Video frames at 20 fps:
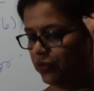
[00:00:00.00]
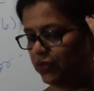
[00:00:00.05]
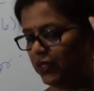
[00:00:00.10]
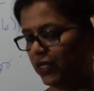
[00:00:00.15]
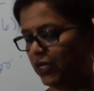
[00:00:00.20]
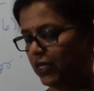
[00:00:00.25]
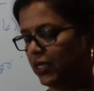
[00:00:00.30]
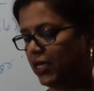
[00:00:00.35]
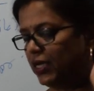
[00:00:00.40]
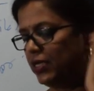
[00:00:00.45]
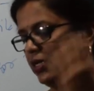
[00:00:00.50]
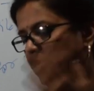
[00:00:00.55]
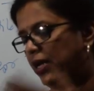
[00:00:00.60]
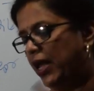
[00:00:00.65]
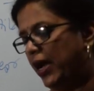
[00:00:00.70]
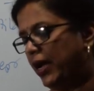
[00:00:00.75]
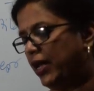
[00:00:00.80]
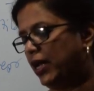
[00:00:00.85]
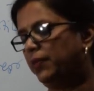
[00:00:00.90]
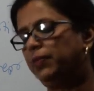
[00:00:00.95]
you see, there is a
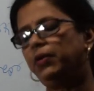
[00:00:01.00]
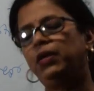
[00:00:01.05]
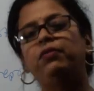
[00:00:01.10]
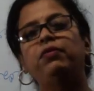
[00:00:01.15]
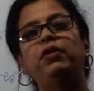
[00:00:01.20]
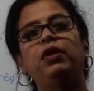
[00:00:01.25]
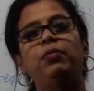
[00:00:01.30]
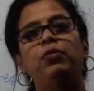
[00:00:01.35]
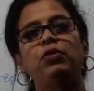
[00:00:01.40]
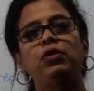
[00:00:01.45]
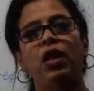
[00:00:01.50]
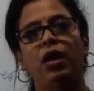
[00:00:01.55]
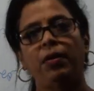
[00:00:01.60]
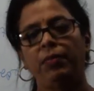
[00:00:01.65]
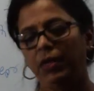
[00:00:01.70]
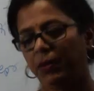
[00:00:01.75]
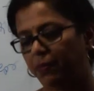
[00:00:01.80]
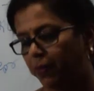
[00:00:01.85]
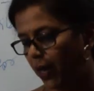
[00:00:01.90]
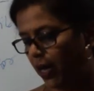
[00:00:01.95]
diagram given about the
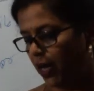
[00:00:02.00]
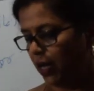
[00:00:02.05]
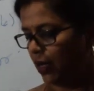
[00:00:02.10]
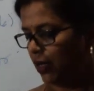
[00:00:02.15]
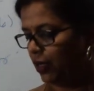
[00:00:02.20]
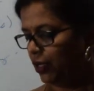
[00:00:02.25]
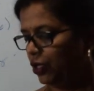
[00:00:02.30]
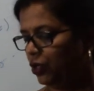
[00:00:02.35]
amoeba.